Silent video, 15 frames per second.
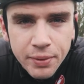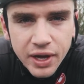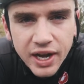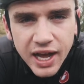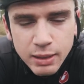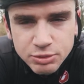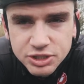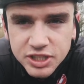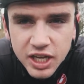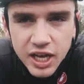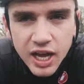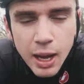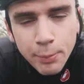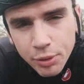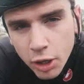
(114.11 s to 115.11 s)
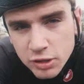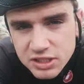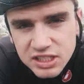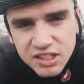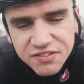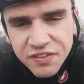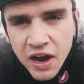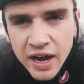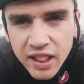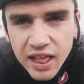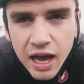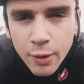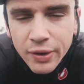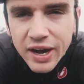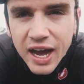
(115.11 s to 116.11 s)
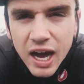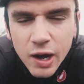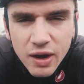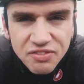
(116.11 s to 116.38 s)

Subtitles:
But I'm just approaching the final hour now.